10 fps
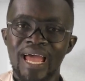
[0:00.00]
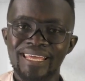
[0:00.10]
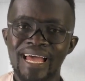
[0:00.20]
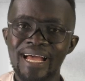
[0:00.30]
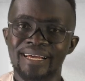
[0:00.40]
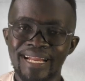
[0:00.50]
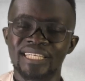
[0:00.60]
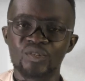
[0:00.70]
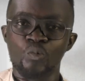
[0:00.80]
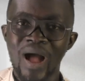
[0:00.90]
a year
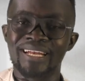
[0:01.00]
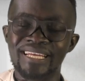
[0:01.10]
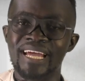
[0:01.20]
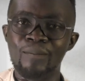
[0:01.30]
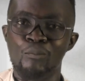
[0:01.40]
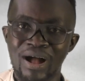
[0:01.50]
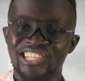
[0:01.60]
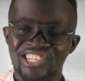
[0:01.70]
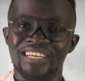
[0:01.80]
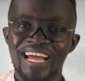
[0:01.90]
Grace, Wadier,
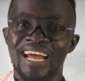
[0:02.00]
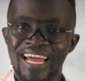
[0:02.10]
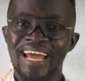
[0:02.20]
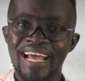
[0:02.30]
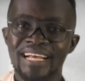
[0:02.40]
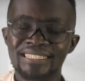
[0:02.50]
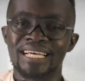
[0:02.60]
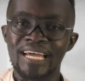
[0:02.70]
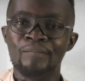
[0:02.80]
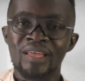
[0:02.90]
Boache, eh,
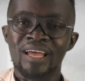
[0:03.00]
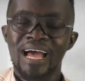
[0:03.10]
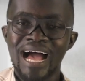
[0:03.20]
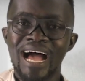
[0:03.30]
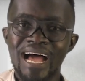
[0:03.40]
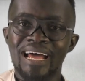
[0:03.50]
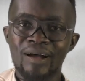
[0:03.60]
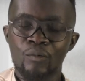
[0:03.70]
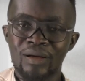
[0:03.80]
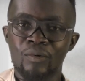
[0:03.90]
say,
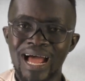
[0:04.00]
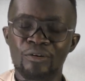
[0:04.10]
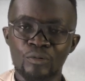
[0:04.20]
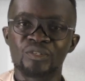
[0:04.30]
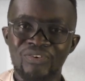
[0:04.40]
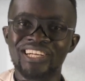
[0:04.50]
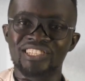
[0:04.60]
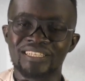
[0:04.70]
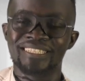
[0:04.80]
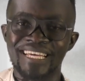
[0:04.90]
ah, Adam's
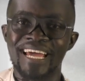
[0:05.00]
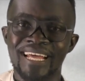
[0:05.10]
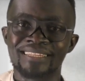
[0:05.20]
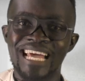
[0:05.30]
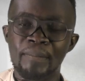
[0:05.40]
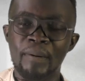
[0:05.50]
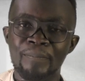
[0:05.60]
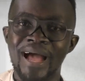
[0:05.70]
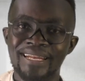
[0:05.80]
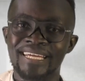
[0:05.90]
fashion, yeah, and
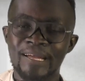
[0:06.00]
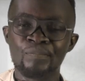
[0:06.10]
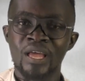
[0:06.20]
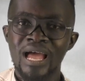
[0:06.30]
Tarapa, dear,